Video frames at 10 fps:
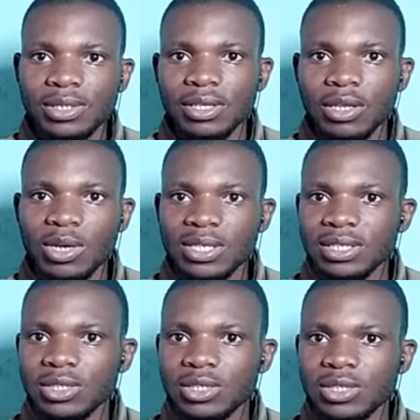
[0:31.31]
There was
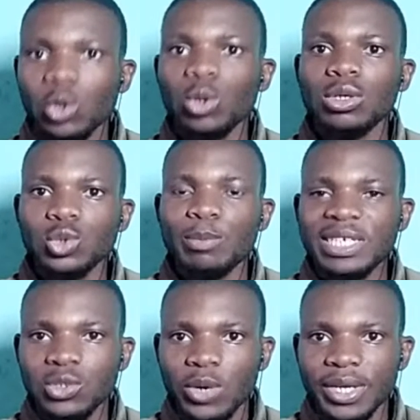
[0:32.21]
so
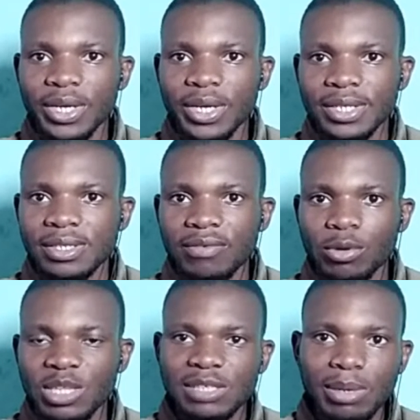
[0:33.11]
much noise from
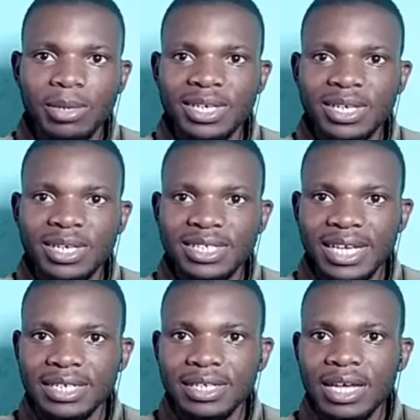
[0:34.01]
the Zimbabwean
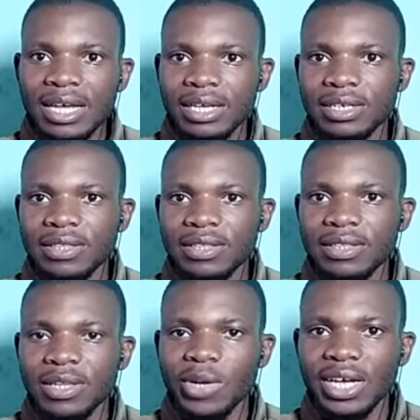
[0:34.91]
side, and they
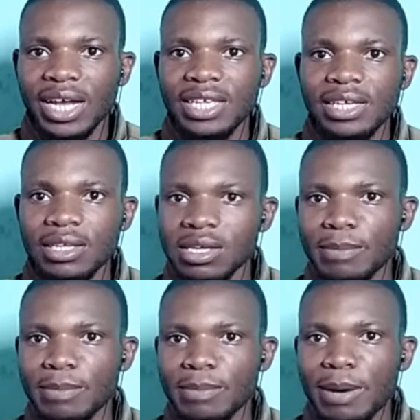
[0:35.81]
were crying, "Yeah,
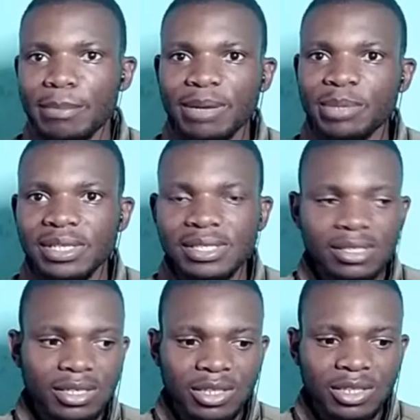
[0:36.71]
my puppets."
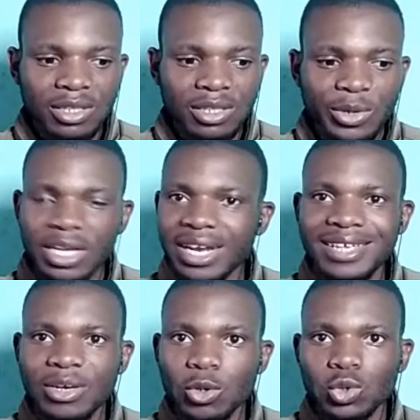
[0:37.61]
They were
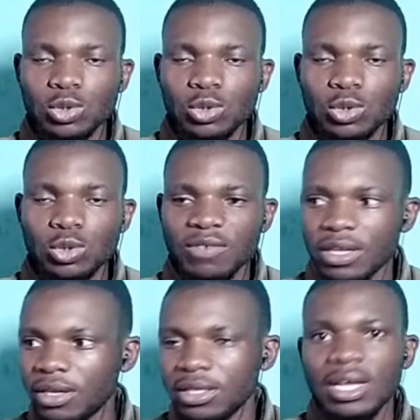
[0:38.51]
crying all sorts of,
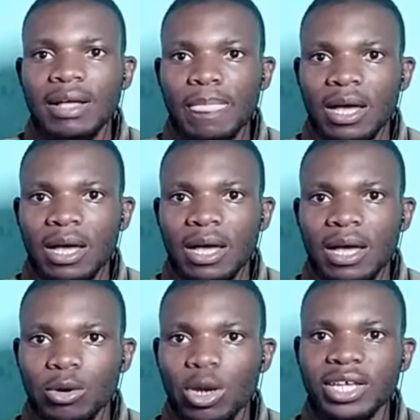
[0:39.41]

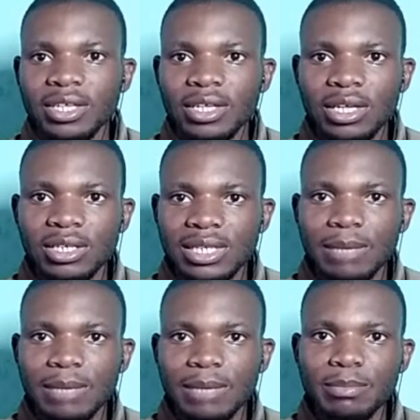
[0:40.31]
calling
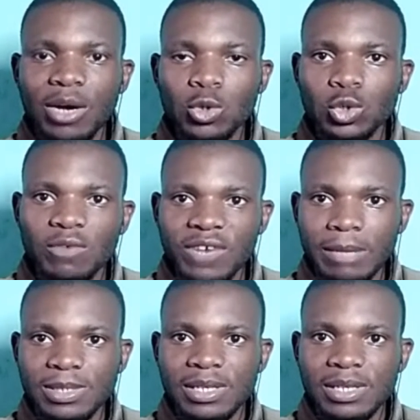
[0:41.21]
Zambia all sorts of
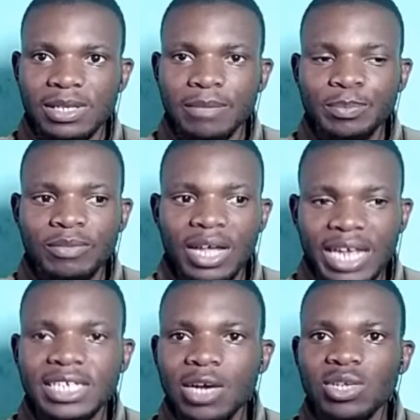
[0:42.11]
names.
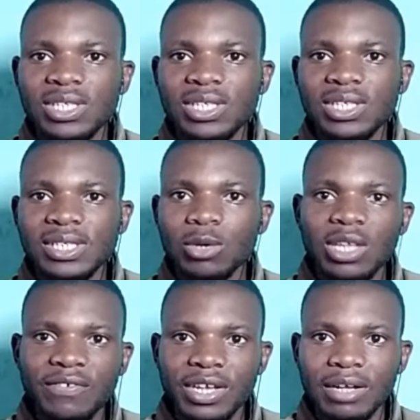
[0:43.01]
Right now, it's South
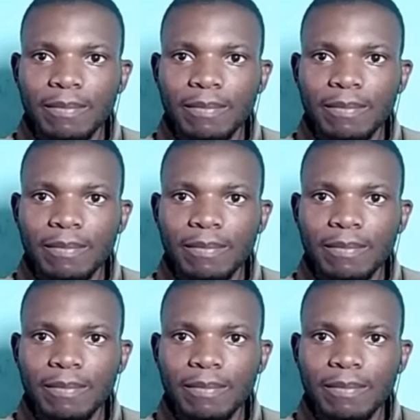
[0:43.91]
Africa.